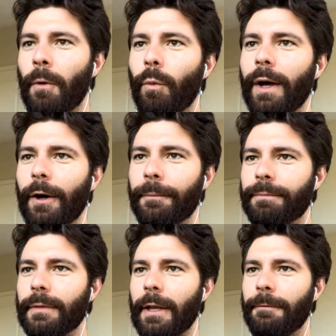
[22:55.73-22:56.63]

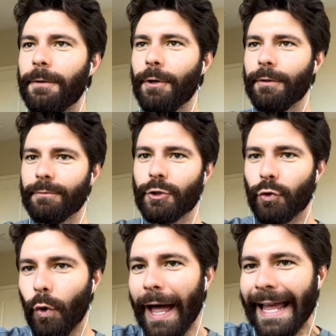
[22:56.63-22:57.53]
Well, if you're
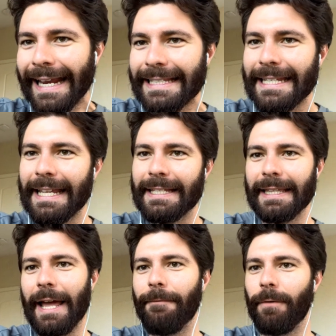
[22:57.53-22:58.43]
trying to get to
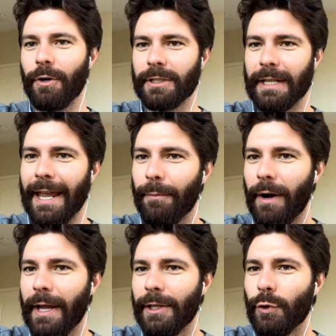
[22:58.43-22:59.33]
that first game,
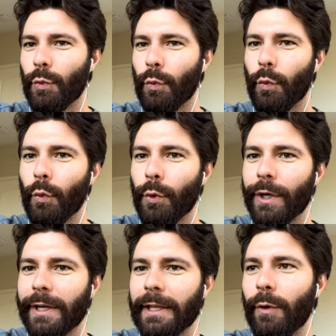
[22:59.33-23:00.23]
right, you
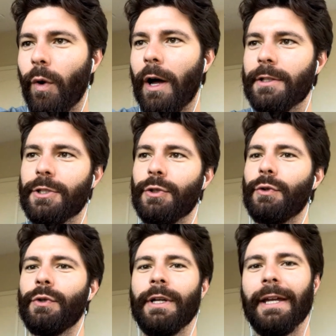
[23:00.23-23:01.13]
really want
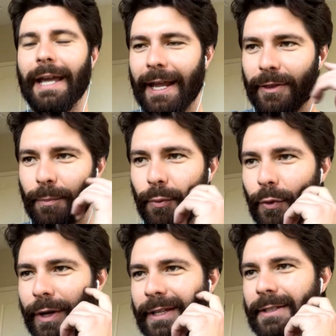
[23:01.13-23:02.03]
to and the
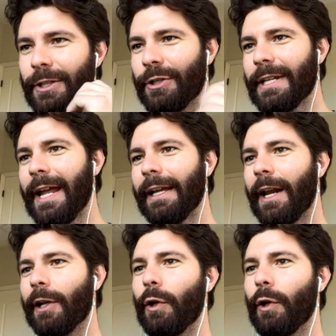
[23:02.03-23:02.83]
Bruins they're taking on